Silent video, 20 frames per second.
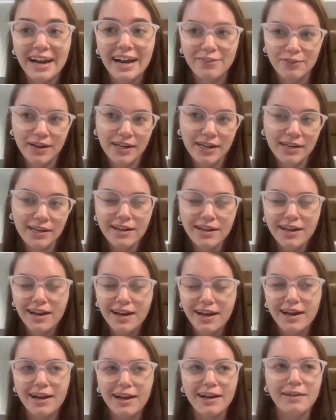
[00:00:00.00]
Yeah, right.
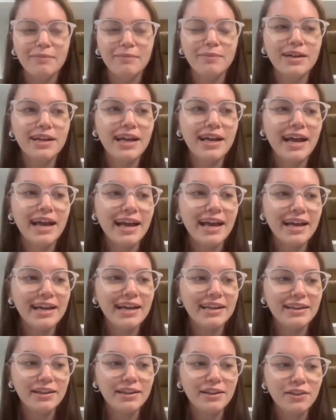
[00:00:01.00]

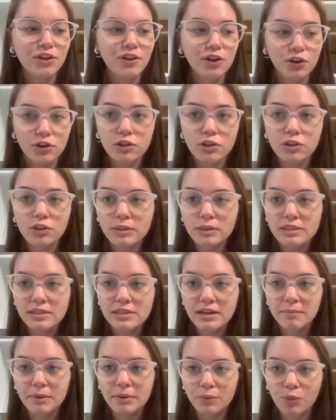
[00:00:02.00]
And the girl who was
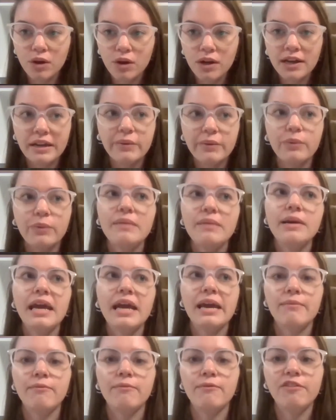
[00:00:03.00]
number 1, we
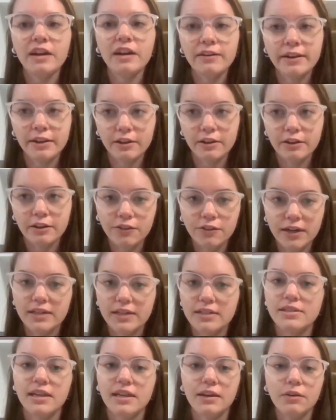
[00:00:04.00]
became very good
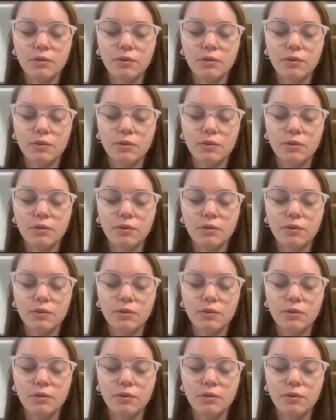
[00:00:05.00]
friends.